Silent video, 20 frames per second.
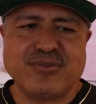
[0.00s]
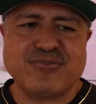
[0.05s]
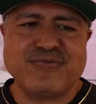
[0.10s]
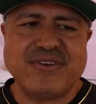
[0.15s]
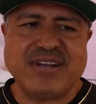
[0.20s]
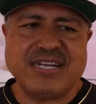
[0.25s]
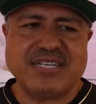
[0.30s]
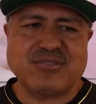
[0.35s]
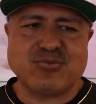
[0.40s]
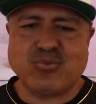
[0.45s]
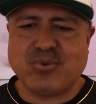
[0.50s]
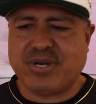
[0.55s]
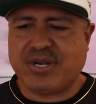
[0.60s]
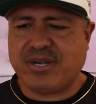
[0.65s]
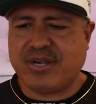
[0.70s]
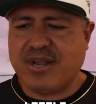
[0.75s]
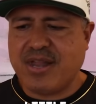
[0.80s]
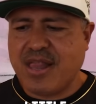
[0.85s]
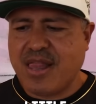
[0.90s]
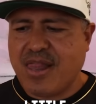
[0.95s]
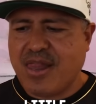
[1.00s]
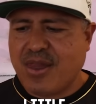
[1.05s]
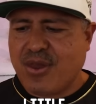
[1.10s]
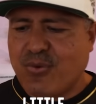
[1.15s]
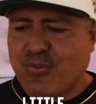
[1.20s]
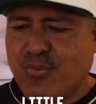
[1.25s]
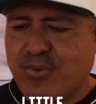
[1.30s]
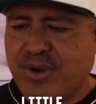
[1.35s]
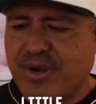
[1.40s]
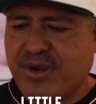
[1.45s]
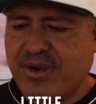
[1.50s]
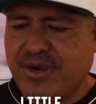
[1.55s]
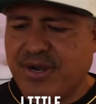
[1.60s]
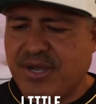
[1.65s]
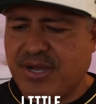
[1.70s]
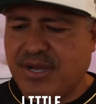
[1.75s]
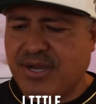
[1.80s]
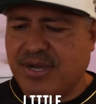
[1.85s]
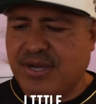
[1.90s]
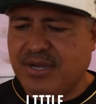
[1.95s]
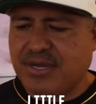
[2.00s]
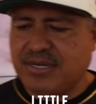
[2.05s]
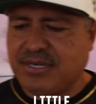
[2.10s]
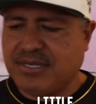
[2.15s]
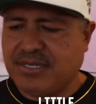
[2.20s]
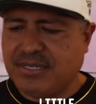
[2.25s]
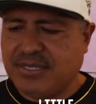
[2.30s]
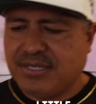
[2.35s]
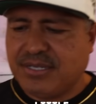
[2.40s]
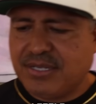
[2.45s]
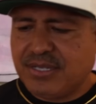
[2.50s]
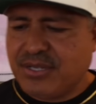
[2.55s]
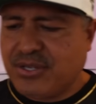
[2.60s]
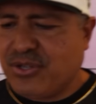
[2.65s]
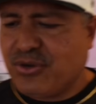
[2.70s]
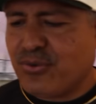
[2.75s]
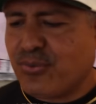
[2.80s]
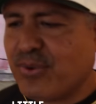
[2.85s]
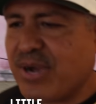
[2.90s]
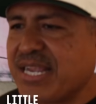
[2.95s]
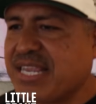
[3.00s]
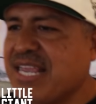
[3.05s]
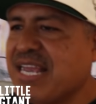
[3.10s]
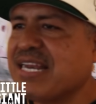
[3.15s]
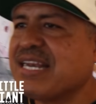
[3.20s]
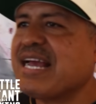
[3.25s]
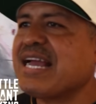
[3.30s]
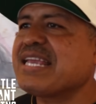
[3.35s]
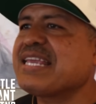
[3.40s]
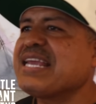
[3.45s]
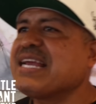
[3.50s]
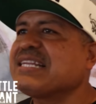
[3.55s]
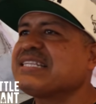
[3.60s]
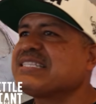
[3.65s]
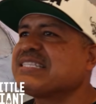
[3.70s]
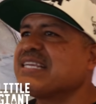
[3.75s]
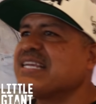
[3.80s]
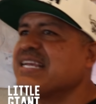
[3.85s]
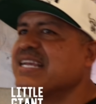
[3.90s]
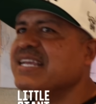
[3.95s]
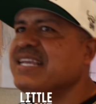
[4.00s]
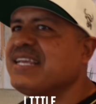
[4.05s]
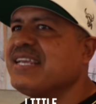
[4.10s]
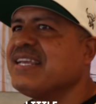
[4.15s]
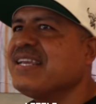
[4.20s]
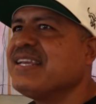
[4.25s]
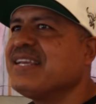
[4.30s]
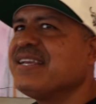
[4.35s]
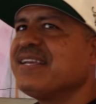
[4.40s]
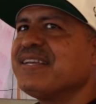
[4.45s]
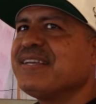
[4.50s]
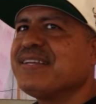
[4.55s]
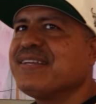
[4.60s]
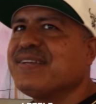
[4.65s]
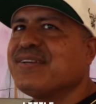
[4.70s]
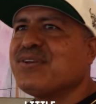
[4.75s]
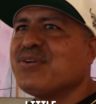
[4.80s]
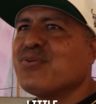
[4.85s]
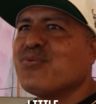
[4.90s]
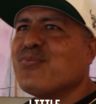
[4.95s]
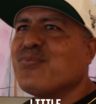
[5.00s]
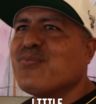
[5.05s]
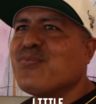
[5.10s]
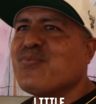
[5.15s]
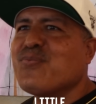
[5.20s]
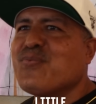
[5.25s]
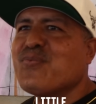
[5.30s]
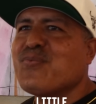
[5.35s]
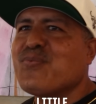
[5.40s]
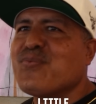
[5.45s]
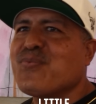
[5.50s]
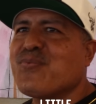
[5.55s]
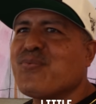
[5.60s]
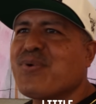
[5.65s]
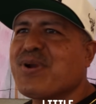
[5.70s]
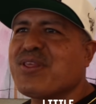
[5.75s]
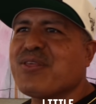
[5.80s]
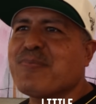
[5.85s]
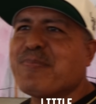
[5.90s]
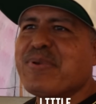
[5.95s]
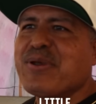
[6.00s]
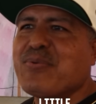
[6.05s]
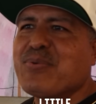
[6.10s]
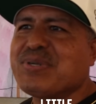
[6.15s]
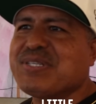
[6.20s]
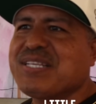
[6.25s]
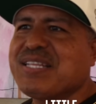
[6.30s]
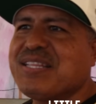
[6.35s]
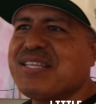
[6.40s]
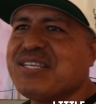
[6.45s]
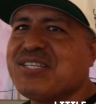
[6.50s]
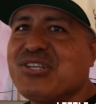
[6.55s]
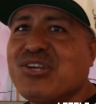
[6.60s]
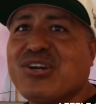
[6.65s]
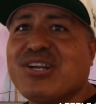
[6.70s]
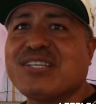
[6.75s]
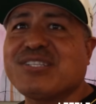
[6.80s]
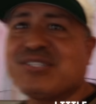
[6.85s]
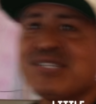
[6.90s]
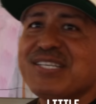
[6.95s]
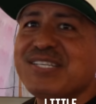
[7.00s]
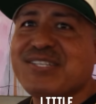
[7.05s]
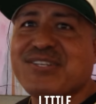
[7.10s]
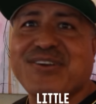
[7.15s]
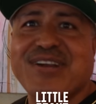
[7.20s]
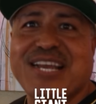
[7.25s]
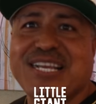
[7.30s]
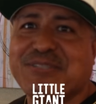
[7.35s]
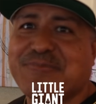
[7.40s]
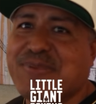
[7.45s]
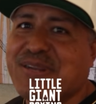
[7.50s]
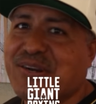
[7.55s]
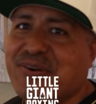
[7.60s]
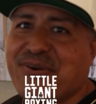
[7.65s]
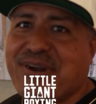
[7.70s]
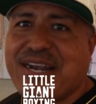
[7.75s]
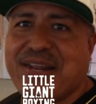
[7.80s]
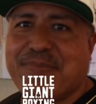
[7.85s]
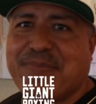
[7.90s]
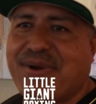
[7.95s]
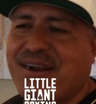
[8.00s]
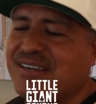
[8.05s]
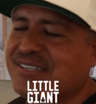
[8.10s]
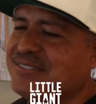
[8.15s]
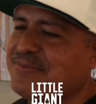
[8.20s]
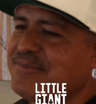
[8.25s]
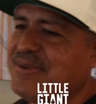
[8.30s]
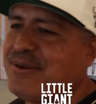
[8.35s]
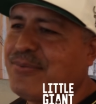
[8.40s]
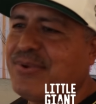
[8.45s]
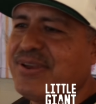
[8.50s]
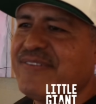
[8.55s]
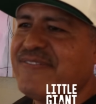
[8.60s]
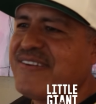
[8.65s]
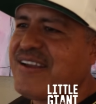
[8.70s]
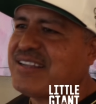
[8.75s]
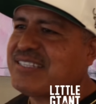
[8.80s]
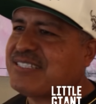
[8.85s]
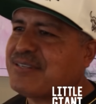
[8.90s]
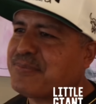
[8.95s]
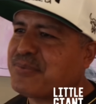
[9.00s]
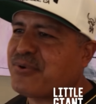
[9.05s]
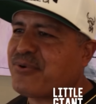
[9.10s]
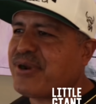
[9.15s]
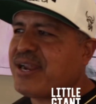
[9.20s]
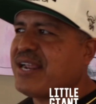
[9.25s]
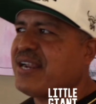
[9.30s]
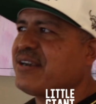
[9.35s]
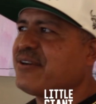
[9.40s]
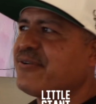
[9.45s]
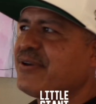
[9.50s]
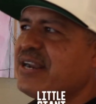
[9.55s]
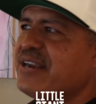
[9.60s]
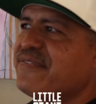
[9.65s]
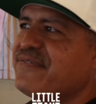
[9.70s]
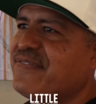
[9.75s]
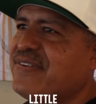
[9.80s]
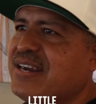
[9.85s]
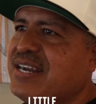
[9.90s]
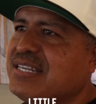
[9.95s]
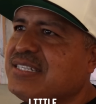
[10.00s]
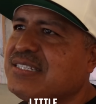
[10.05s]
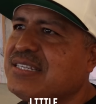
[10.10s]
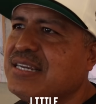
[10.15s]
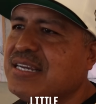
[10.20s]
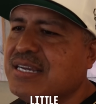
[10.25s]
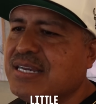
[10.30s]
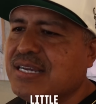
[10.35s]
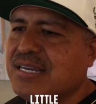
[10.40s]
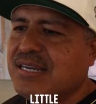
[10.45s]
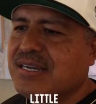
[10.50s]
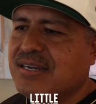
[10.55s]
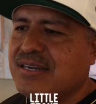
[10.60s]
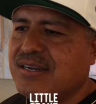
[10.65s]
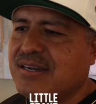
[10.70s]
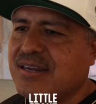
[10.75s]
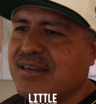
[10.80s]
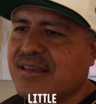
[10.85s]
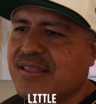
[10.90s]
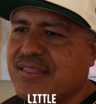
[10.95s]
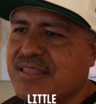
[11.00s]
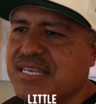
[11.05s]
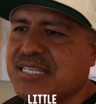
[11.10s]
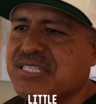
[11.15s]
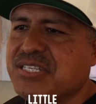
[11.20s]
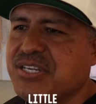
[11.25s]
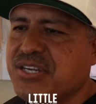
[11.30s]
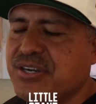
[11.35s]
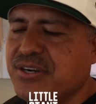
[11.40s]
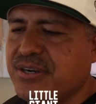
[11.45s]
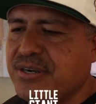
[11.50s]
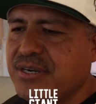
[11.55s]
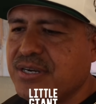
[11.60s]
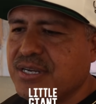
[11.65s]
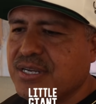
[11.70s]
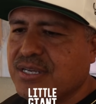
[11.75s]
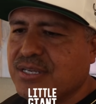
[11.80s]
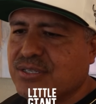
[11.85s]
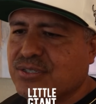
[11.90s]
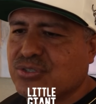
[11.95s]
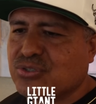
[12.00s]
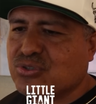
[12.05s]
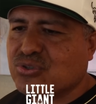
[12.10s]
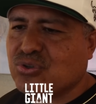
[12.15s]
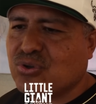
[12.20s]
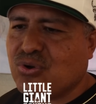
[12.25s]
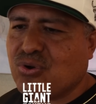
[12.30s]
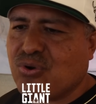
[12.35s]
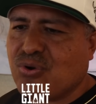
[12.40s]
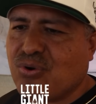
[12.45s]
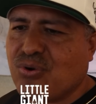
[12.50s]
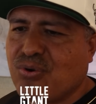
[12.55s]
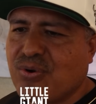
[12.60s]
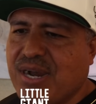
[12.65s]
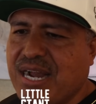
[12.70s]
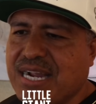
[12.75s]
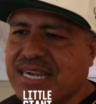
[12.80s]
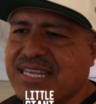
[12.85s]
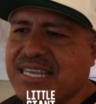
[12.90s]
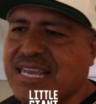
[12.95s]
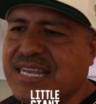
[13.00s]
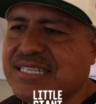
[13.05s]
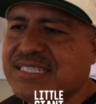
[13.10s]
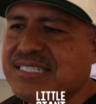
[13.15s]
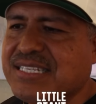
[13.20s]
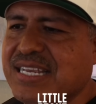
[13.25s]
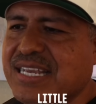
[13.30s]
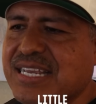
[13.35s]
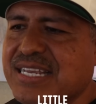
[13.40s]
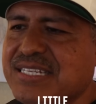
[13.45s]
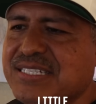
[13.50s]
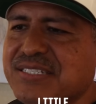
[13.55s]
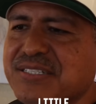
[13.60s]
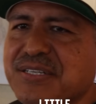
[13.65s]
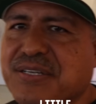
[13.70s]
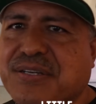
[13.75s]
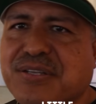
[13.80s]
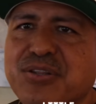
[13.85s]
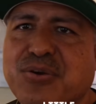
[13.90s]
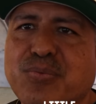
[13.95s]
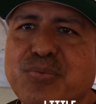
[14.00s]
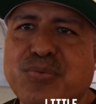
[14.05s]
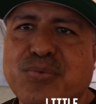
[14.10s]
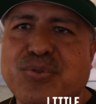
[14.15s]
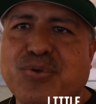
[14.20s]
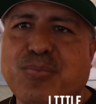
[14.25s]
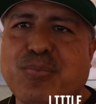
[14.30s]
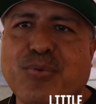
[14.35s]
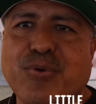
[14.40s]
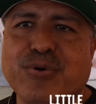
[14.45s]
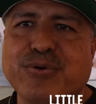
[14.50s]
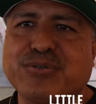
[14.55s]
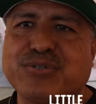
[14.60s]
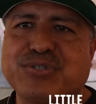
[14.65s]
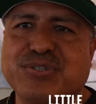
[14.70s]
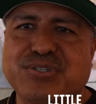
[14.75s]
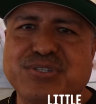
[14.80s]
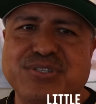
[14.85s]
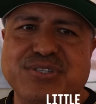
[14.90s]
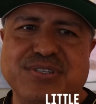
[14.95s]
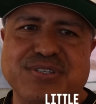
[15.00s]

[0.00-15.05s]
those fights where I can't say one of the big ones in this year, because this year has been great in boxing, man. We've had some great fights this year. So I can't say it's the most